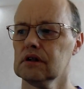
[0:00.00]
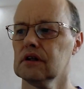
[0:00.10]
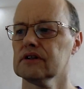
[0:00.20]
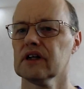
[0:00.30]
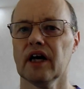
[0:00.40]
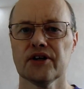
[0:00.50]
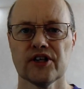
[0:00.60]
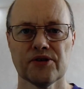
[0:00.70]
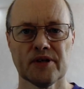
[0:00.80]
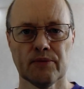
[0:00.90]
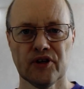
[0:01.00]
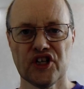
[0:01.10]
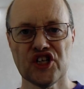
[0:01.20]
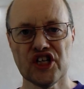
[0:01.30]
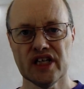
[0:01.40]
Lots of countries begin
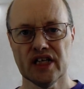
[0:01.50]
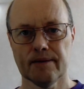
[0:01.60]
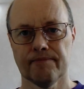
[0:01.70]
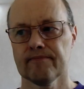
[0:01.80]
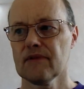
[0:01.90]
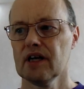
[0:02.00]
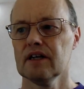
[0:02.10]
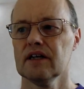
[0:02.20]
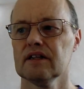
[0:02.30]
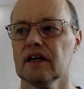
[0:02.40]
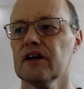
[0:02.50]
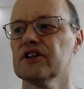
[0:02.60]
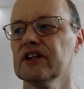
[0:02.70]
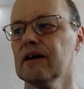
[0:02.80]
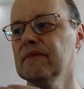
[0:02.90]
with G. The
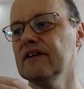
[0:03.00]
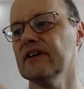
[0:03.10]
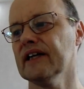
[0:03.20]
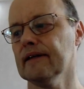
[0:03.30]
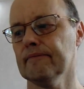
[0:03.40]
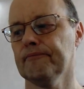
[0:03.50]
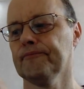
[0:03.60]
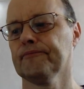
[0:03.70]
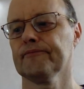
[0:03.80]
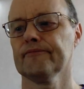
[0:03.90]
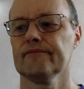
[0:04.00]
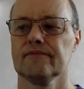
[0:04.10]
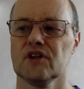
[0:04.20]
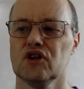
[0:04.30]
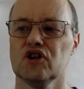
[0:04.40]
country I'm living in,
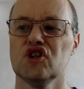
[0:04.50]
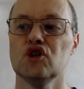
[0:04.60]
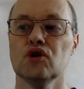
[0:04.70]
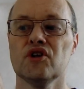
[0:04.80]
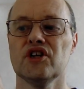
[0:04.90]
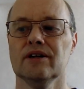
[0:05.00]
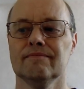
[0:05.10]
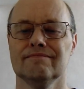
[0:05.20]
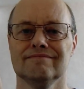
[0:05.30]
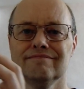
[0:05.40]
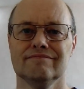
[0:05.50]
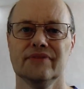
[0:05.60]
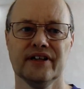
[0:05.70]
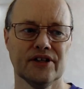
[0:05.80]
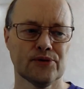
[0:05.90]
Georgia,
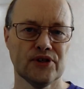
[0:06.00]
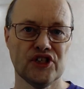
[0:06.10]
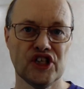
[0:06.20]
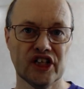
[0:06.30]
begins with